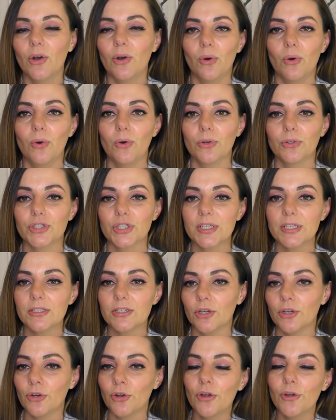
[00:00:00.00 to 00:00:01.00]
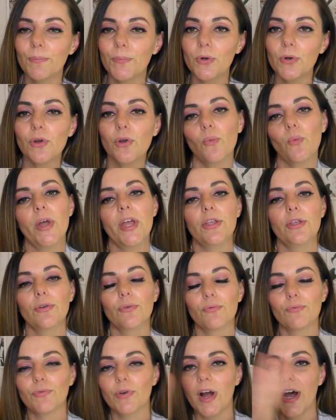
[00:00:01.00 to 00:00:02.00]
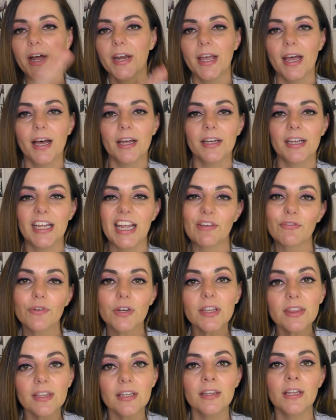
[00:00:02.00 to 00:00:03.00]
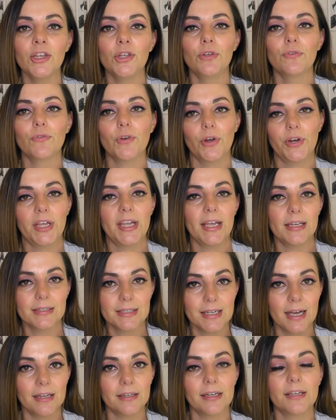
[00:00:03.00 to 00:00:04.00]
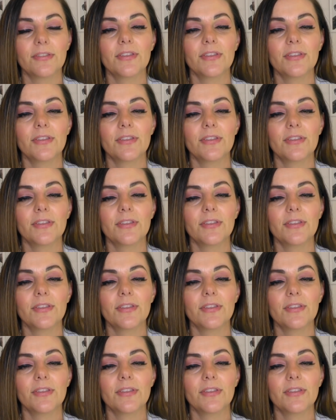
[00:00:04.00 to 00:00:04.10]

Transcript: or just a notebook where you write out everything that you've got to get done.